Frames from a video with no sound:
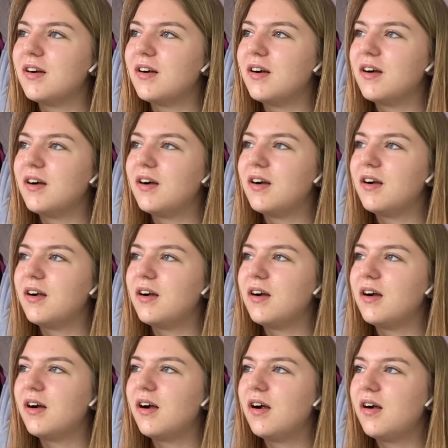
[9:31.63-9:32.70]

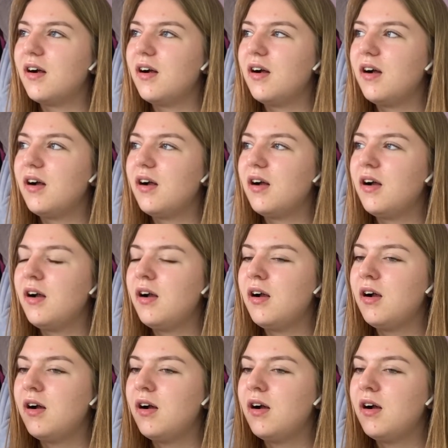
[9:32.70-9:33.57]
(no one is talking)